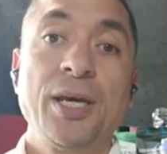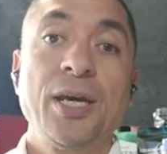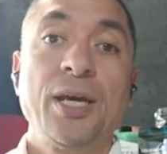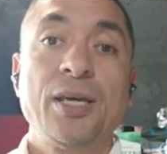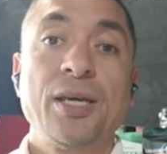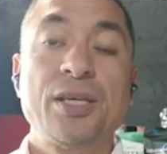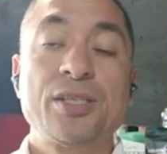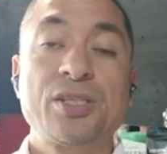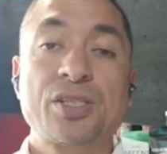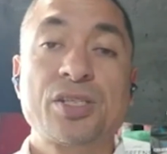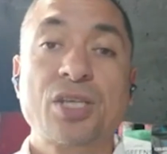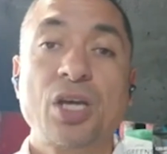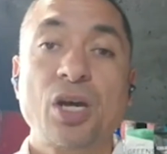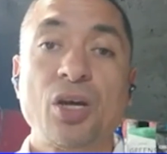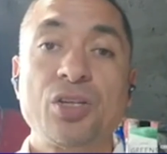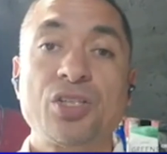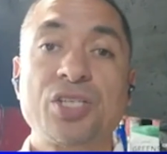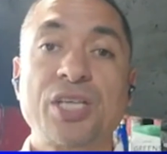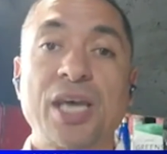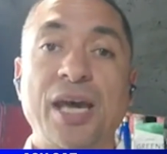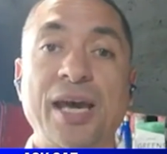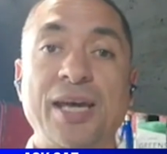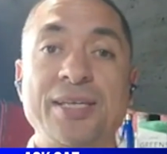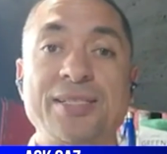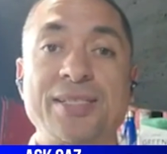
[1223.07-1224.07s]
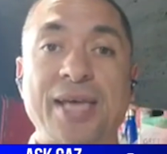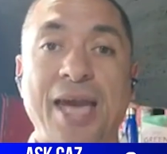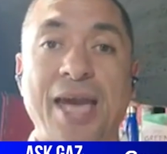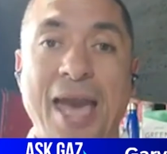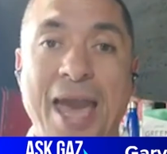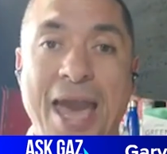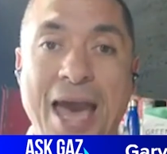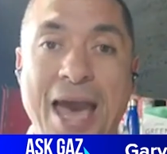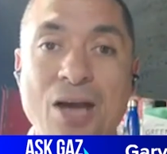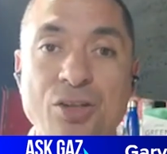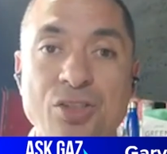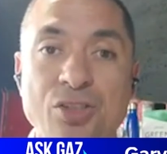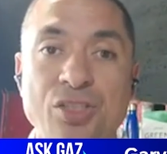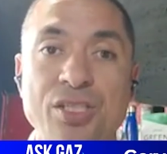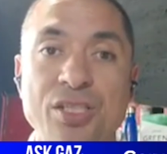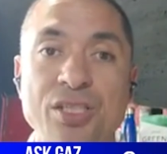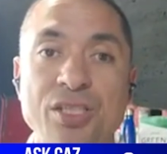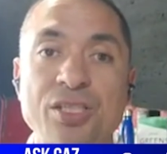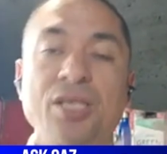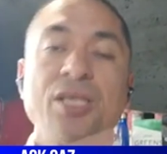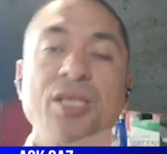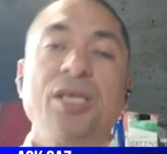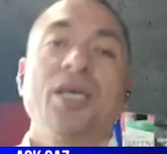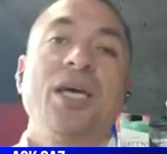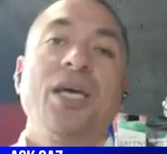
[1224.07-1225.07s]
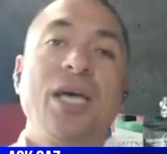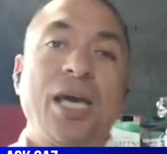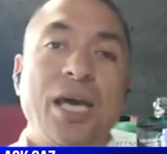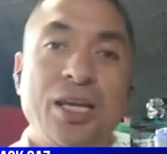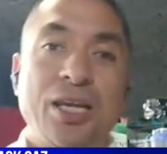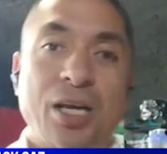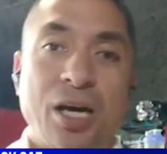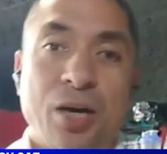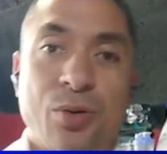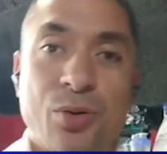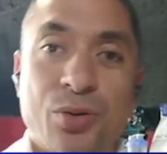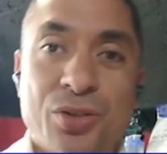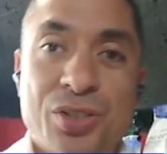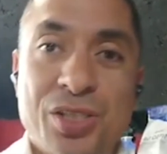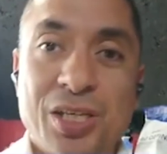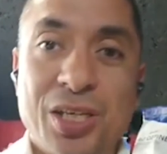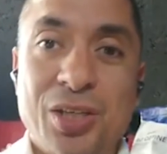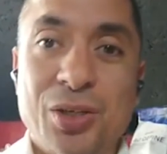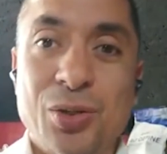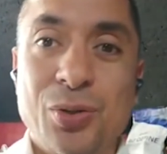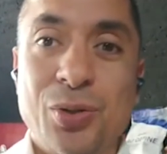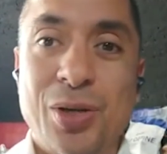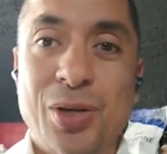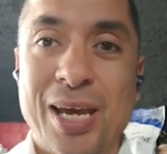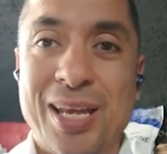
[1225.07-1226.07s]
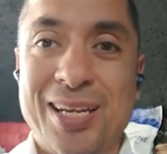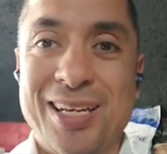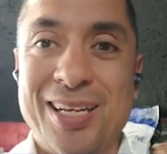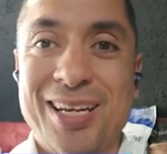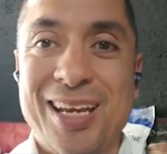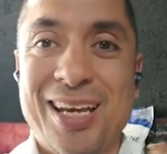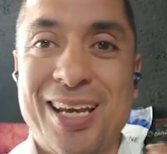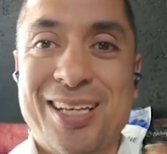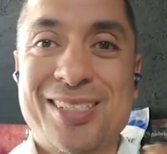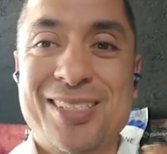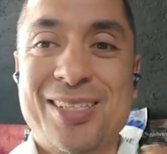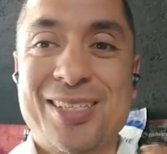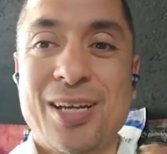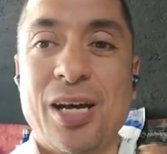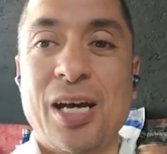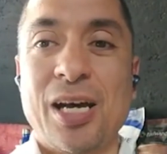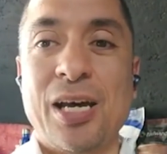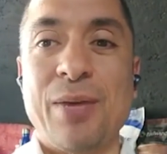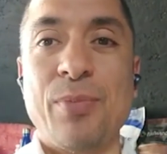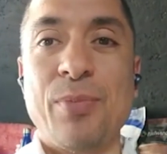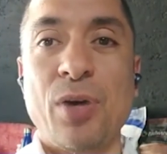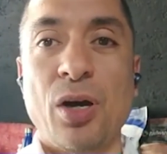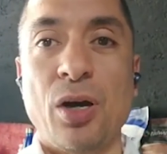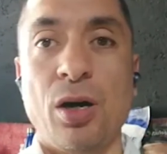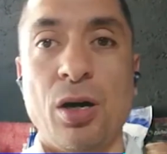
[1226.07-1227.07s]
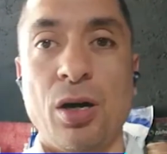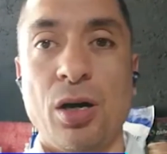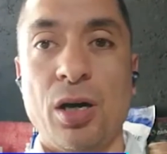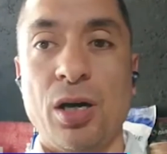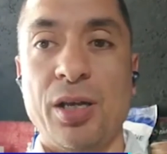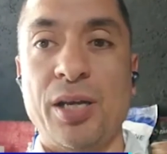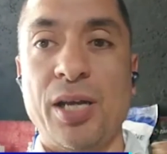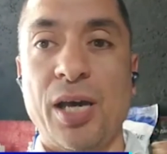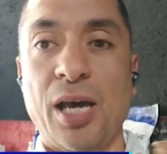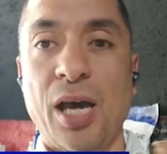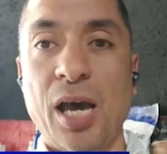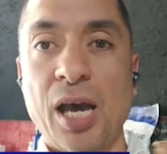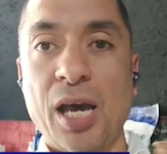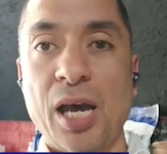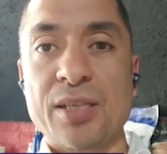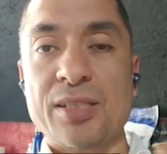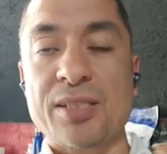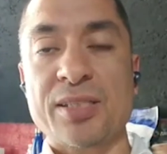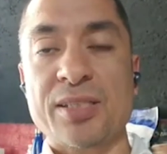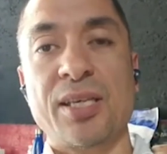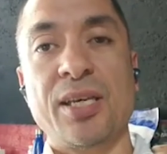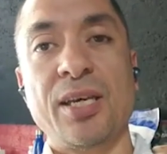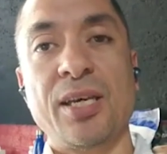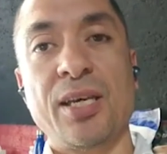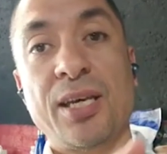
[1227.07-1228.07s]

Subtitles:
This is Coach Gaz out, and I will see you next time on Ask